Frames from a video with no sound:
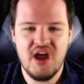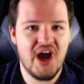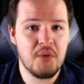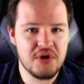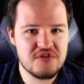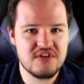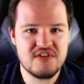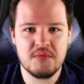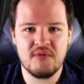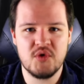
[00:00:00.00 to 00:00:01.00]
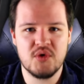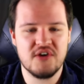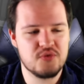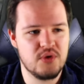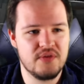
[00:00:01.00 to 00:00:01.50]
I want to see some of you
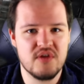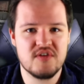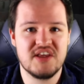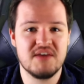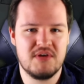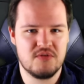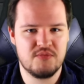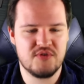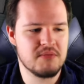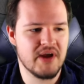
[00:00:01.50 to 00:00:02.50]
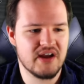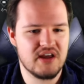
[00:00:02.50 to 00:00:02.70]
guys run this and give me some feedback.